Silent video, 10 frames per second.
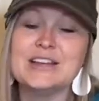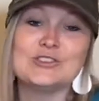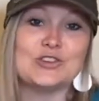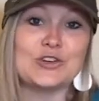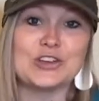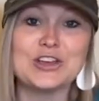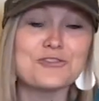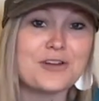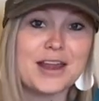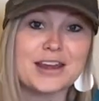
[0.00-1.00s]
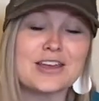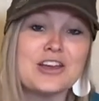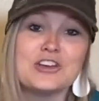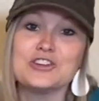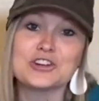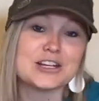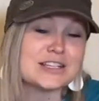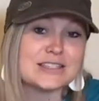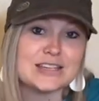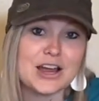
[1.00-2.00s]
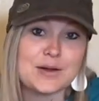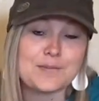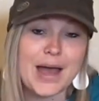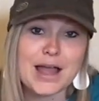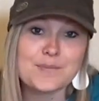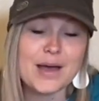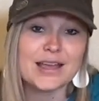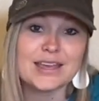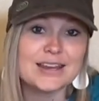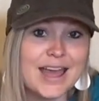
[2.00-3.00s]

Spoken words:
So get ready, you're gonna see our backpack in